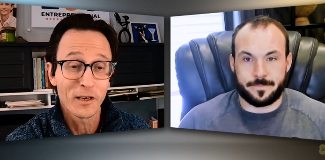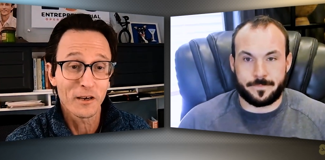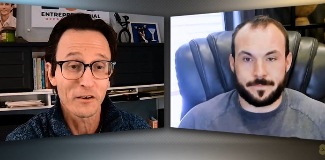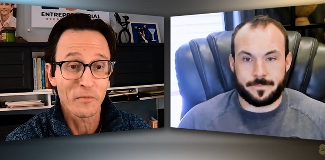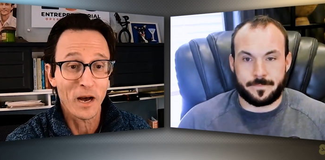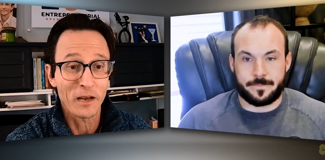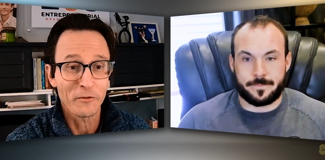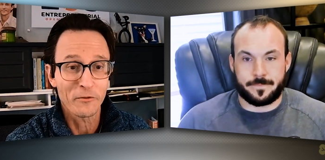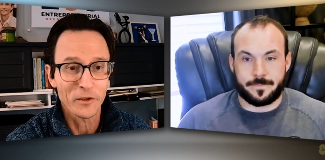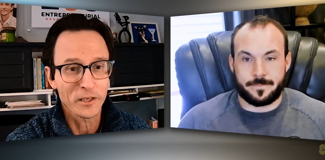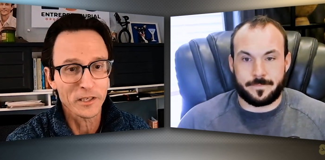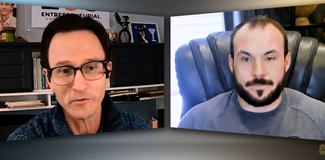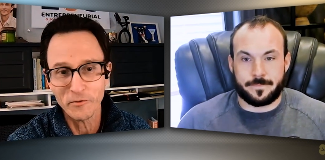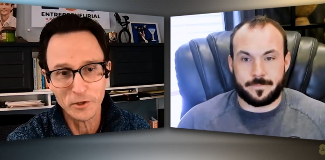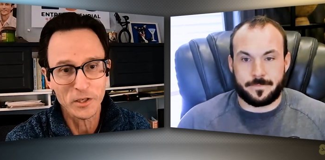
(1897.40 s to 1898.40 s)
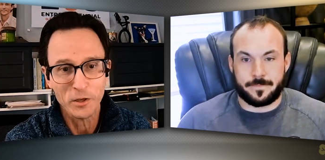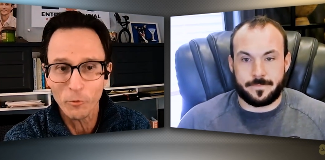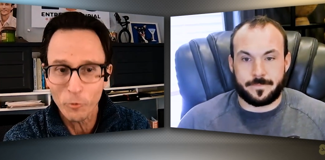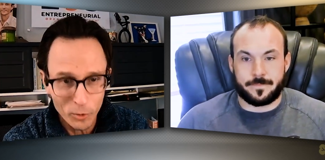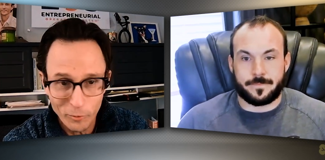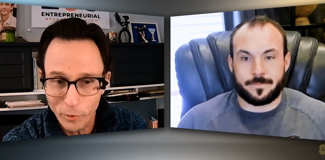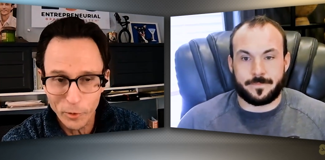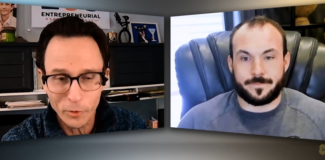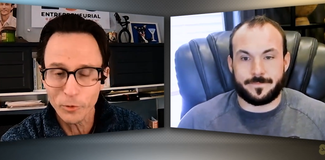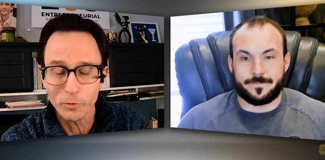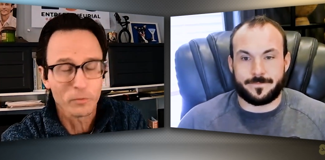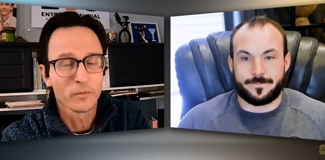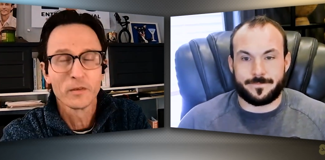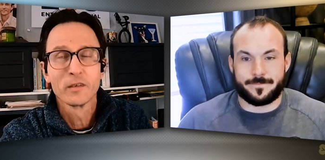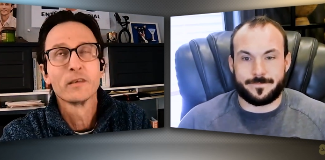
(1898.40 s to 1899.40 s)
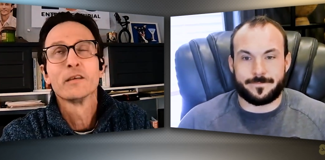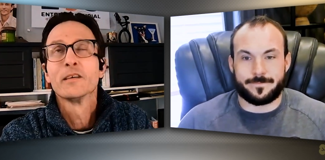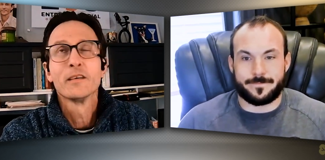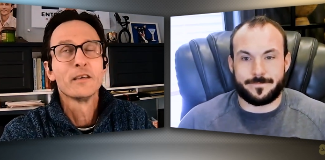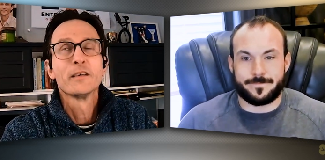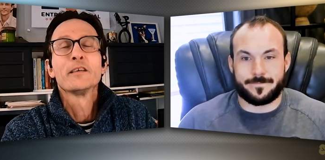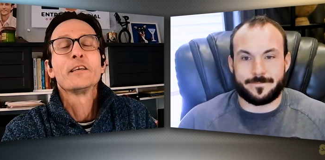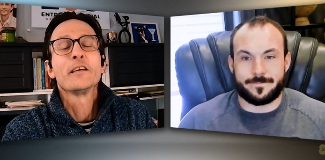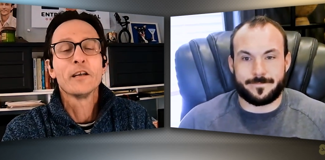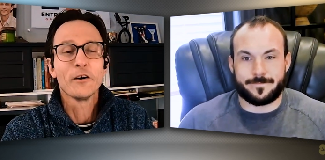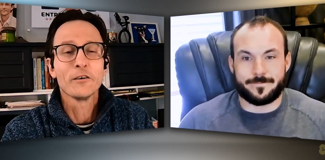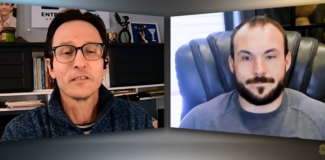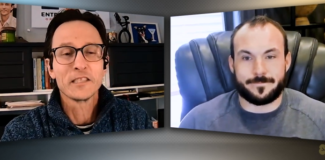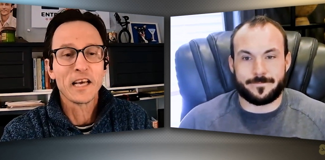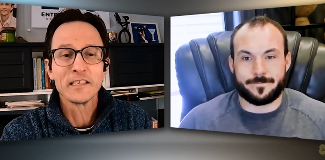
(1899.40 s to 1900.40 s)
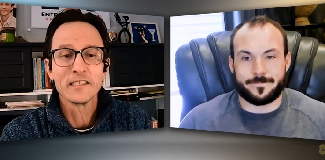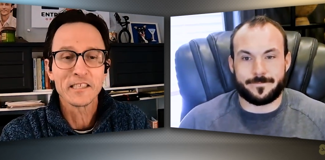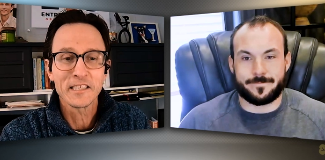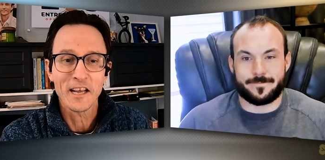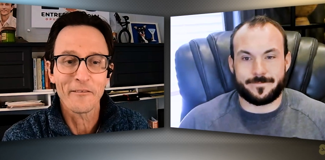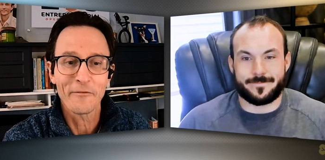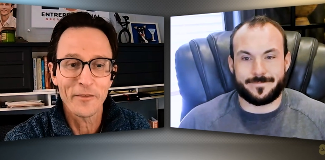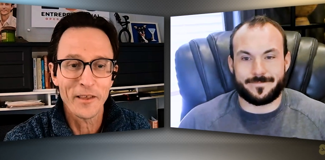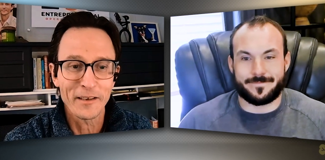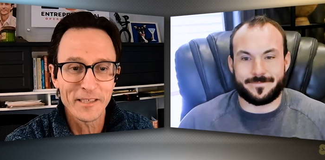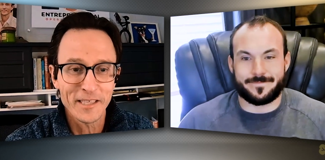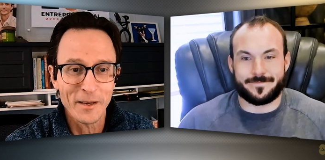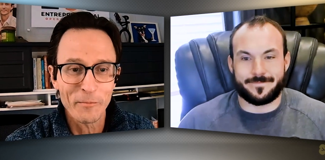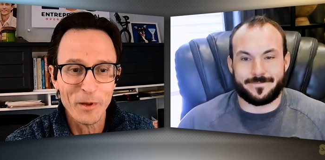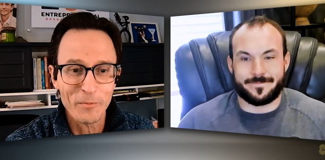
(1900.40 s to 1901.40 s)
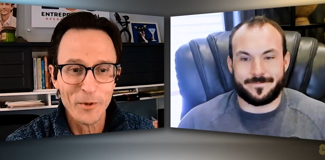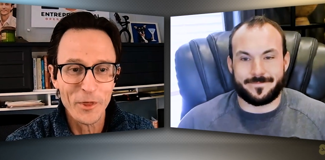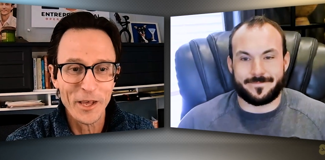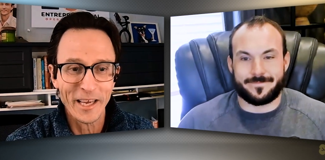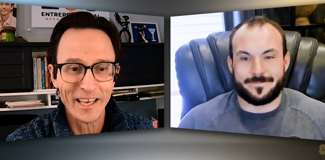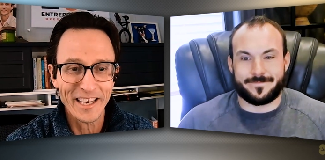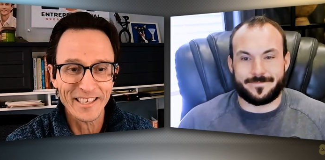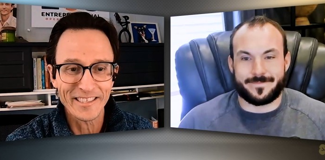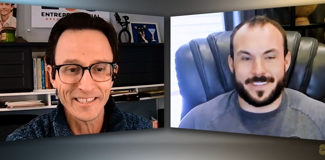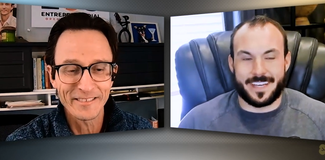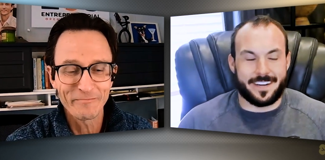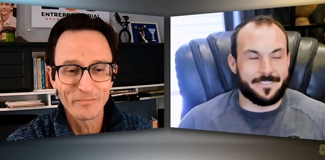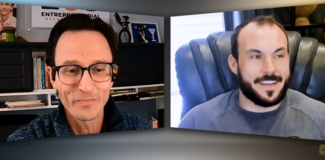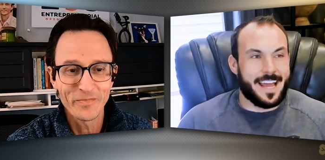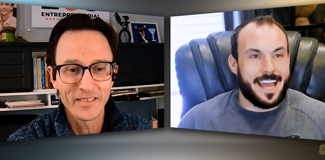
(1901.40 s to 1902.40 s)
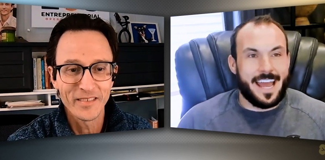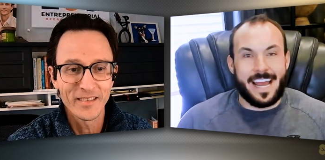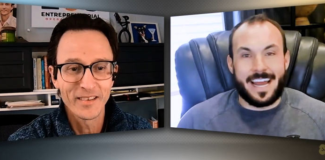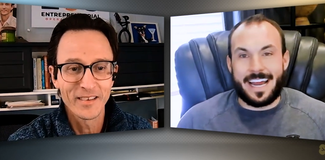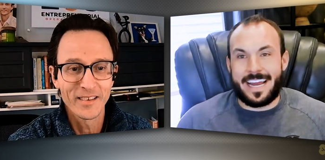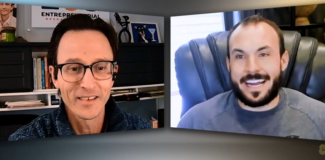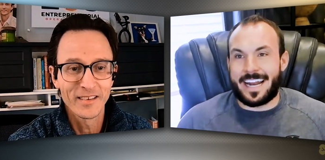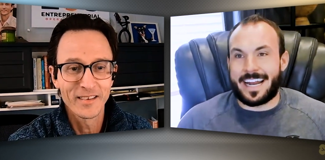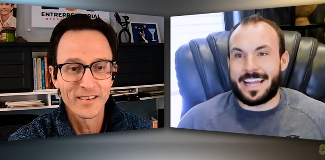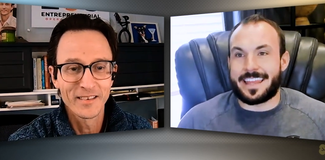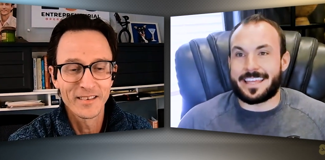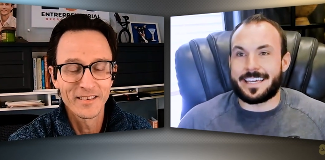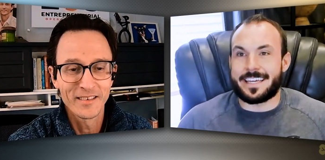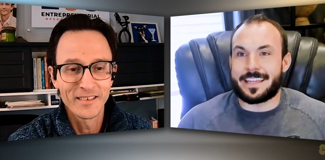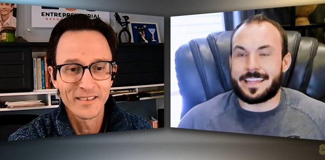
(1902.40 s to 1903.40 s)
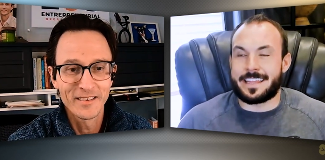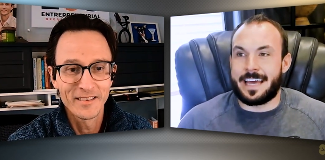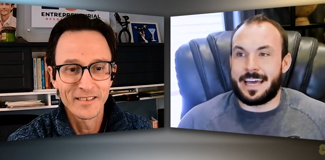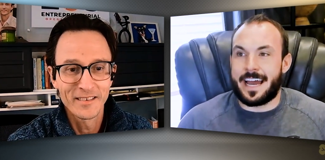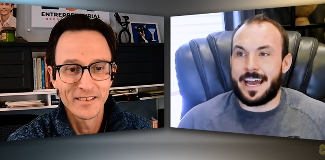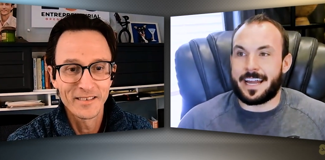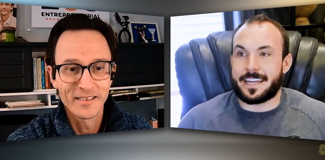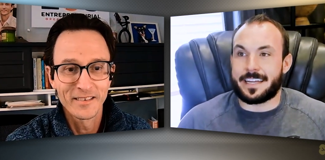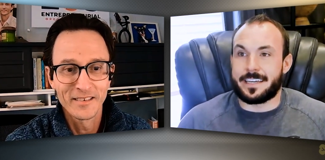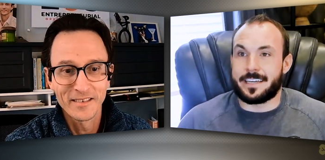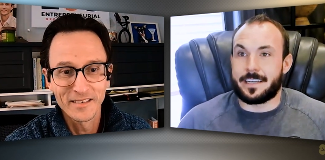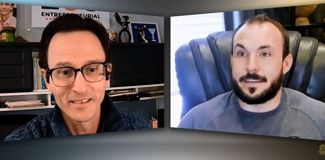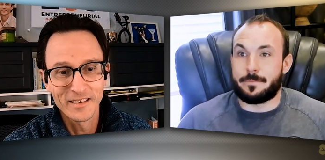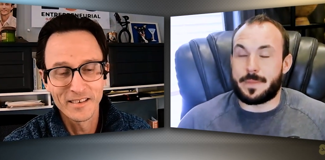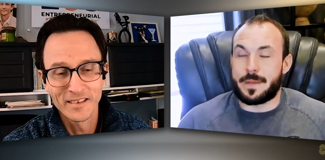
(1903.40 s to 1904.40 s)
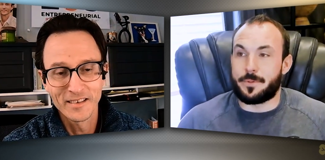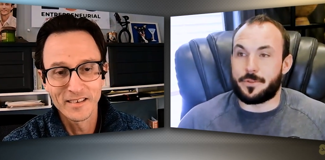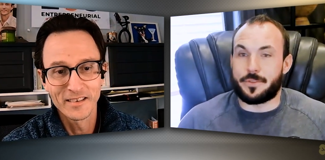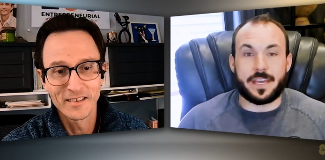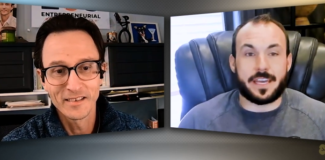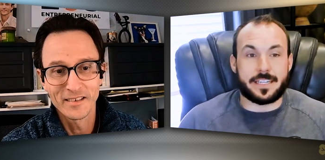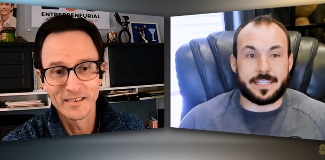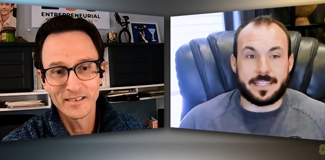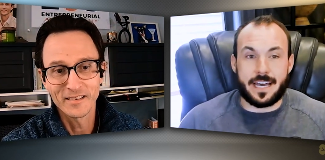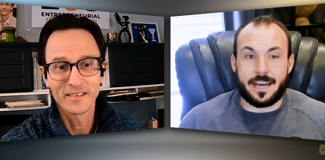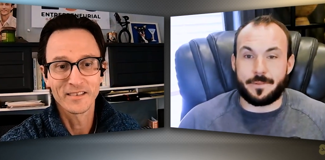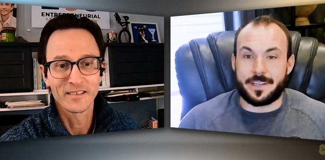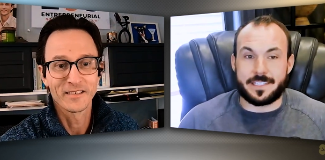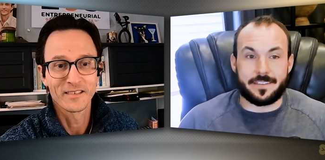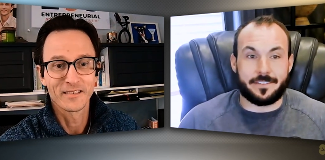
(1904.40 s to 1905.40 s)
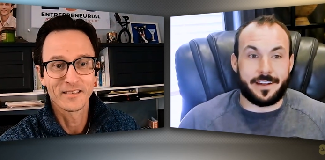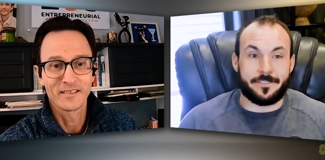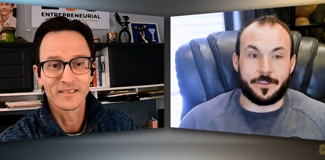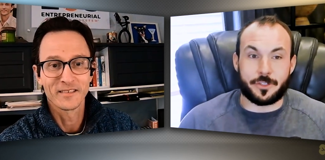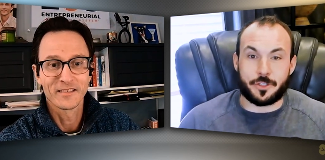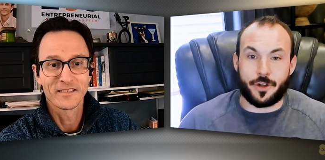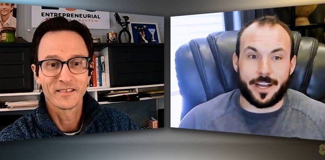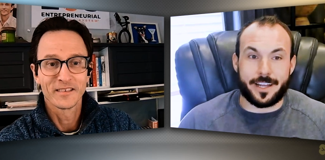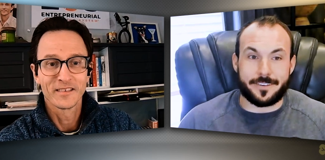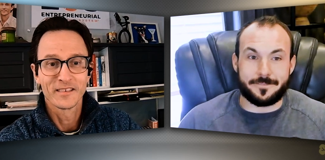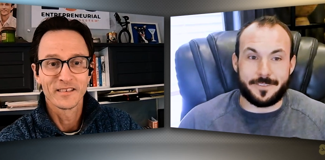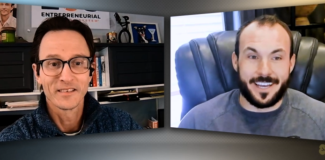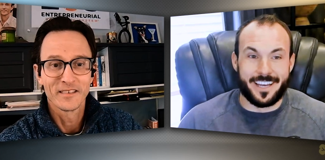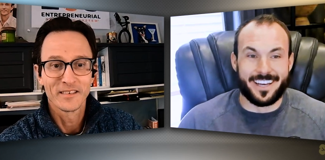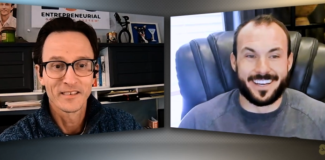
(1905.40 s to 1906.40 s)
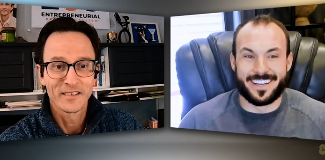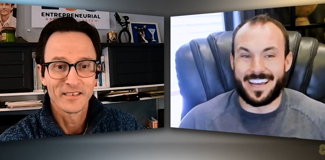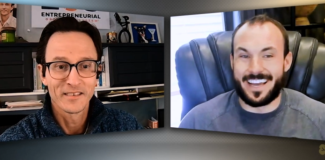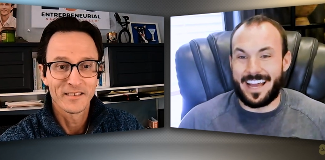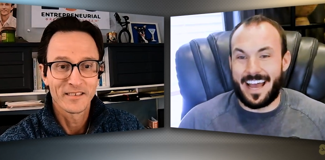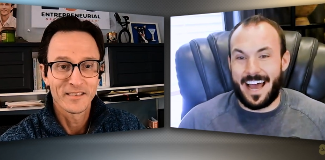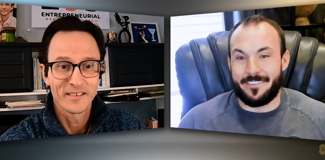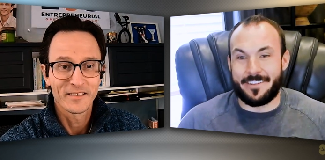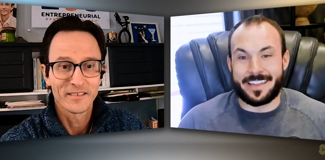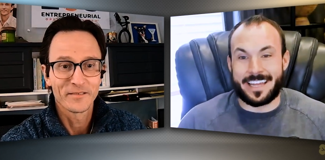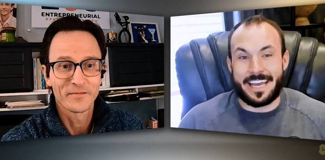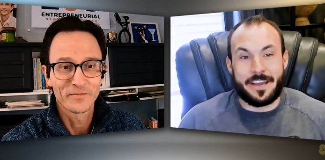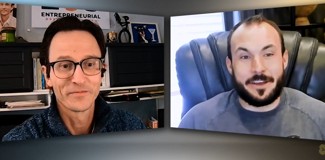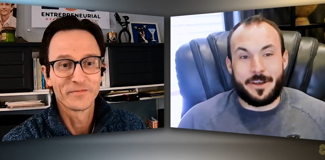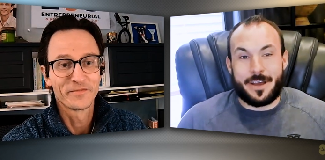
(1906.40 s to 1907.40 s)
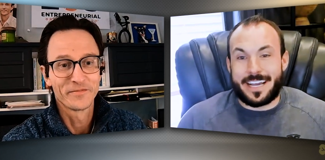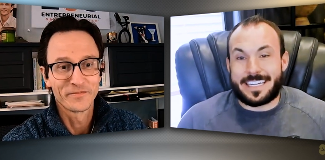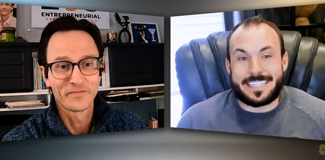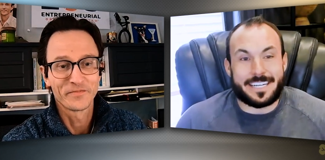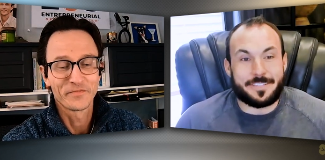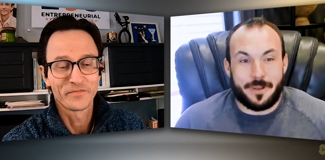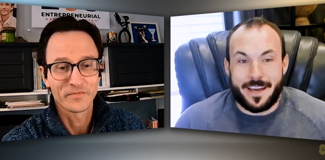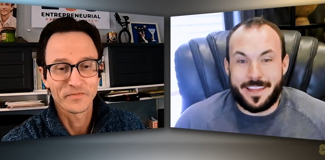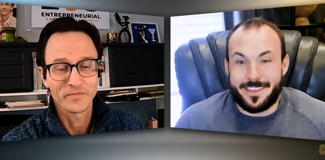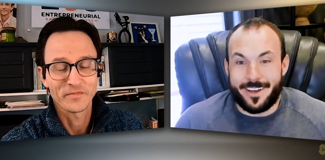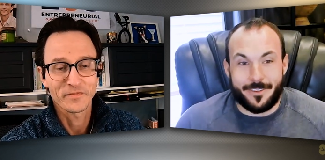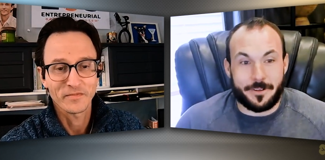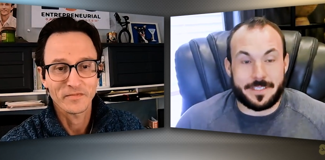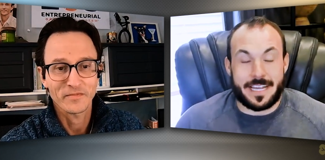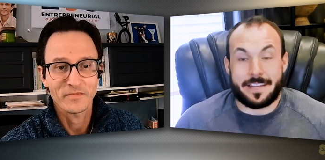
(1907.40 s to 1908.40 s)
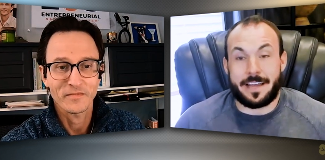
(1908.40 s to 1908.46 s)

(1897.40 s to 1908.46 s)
Speaker 1: of mindfulness versus the woo woo, you know, Zen stuff that some people think it is. Yeah,
Speaker 2: and, I think that people think it's that because they've never tried it. I mean, because that's what I thought it was.